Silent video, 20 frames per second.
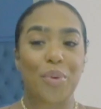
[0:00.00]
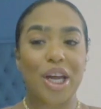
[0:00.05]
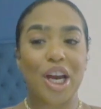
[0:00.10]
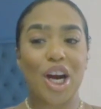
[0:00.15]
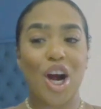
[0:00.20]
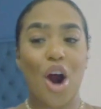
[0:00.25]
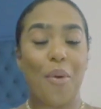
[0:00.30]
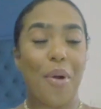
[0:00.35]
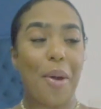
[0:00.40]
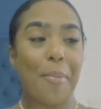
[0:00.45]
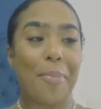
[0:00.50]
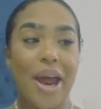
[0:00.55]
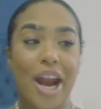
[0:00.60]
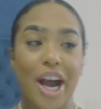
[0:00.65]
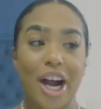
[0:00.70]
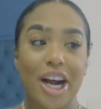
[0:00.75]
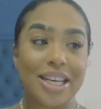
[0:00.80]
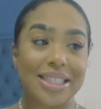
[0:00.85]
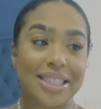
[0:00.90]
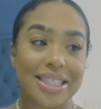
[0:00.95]
we go in
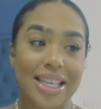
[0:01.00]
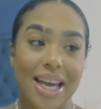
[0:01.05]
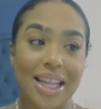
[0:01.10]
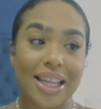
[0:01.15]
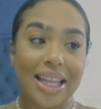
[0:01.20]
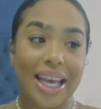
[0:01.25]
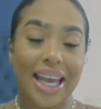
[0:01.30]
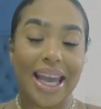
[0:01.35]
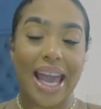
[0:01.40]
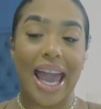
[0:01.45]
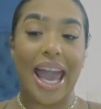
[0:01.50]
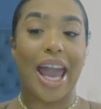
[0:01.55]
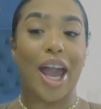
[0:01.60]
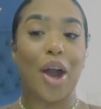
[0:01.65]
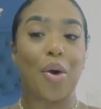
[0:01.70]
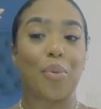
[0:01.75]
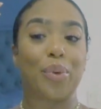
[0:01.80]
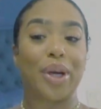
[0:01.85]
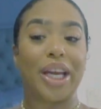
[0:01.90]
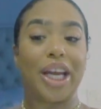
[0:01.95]
parasailing
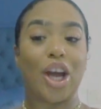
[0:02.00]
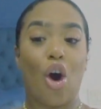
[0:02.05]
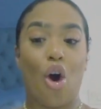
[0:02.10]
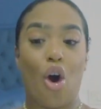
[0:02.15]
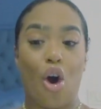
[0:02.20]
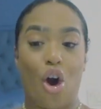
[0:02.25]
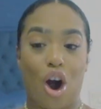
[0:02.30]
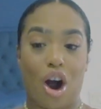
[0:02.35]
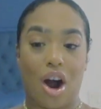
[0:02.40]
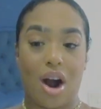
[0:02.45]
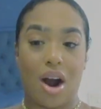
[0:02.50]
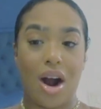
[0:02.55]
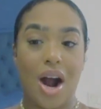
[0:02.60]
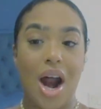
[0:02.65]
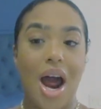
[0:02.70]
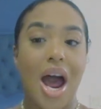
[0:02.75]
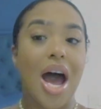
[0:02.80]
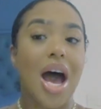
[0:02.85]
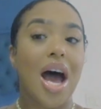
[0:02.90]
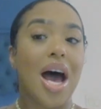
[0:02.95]
and we
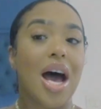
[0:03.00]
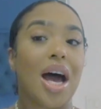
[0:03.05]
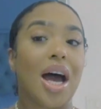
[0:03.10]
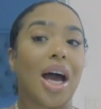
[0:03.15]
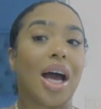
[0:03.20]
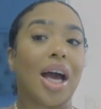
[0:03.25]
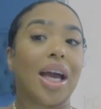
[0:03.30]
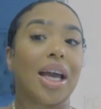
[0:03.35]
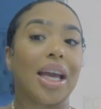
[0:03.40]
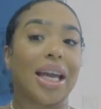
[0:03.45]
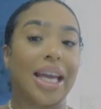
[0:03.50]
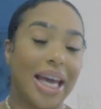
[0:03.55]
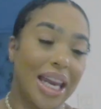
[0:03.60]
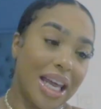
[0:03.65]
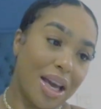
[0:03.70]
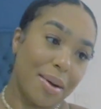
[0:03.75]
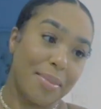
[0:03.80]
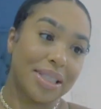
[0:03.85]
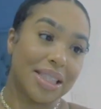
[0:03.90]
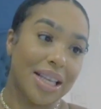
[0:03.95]
are
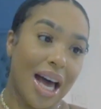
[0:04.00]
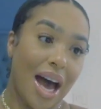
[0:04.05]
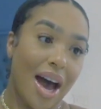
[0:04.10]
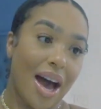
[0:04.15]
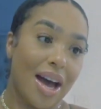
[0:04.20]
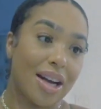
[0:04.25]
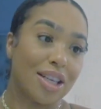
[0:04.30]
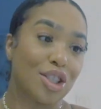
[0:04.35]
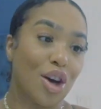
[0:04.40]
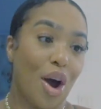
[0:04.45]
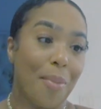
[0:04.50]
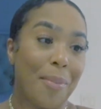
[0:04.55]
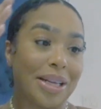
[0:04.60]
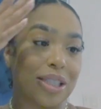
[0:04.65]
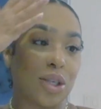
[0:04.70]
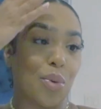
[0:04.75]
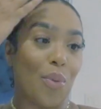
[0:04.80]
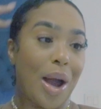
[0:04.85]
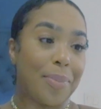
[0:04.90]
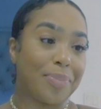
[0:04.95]
getting a massage. So I'm about
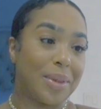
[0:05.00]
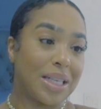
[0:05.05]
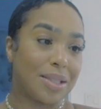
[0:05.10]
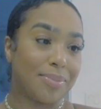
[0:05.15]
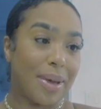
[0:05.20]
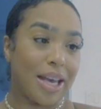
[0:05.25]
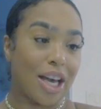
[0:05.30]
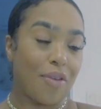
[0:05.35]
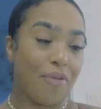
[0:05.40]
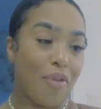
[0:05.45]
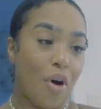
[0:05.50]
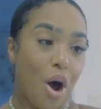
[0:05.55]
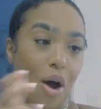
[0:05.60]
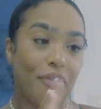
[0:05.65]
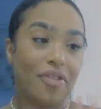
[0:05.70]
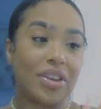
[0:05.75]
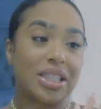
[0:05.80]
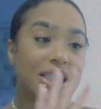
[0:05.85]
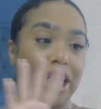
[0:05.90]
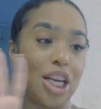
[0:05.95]
to wipe this makeup
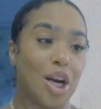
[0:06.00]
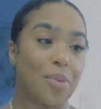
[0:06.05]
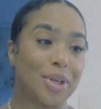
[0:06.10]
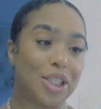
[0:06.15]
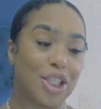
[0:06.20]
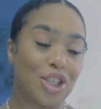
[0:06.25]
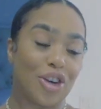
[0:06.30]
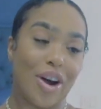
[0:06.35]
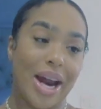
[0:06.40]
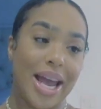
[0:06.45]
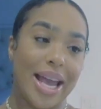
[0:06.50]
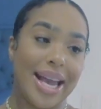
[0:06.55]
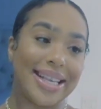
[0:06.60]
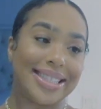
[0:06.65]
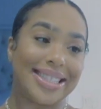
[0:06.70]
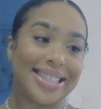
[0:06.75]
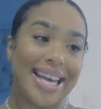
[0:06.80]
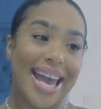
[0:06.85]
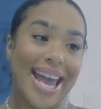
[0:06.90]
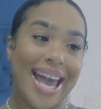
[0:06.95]
off. Dinner was
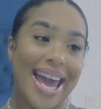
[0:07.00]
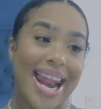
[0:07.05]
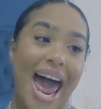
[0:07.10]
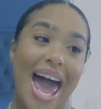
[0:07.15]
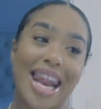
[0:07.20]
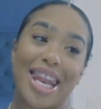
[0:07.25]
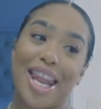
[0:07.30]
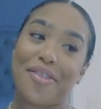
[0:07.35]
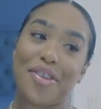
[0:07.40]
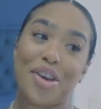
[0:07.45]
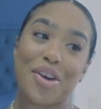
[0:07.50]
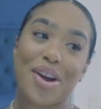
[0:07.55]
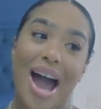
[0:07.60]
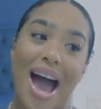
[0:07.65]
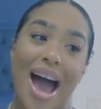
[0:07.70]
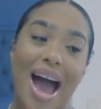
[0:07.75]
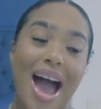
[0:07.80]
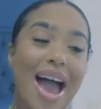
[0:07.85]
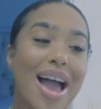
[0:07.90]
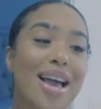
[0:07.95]
great and I love you
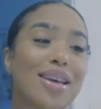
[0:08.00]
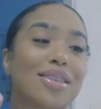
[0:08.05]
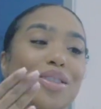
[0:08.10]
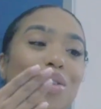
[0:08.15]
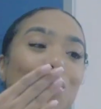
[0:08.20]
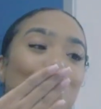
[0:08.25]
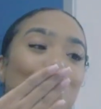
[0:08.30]
guys.